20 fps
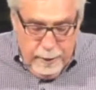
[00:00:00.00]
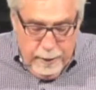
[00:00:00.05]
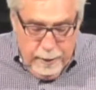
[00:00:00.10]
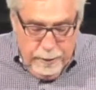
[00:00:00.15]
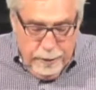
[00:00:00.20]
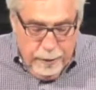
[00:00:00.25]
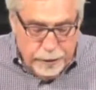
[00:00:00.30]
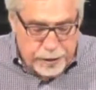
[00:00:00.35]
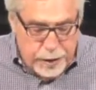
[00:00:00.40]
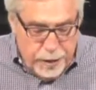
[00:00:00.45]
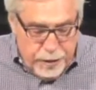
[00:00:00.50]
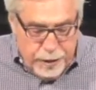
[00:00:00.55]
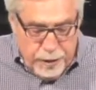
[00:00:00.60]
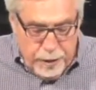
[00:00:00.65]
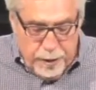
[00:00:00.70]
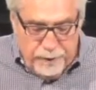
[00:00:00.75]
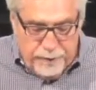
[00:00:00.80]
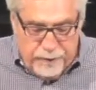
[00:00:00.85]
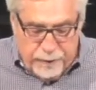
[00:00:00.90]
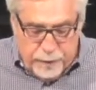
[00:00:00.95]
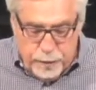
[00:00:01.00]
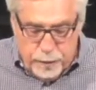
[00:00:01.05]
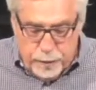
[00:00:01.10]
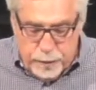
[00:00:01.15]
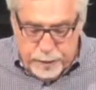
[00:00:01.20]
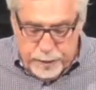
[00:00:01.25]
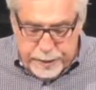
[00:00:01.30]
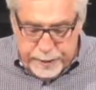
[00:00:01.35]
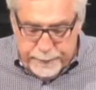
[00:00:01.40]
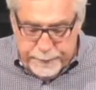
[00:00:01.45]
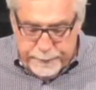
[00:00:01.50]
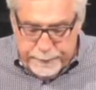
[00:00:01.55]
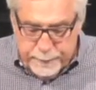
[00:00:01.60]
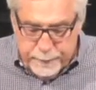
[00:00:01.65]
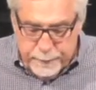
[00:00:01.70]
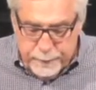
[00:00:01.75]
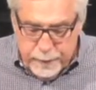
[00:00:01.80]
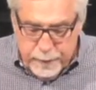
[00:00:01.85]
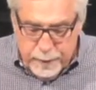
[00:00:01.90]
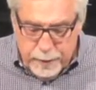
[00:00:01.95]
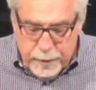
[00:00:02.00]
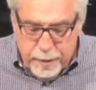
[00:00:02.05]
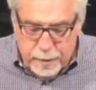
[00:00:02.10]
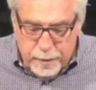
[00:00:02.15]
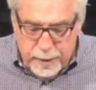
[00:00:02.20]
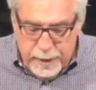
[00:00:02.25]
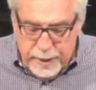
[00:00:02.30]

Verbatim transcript: There's a third fruit. Go to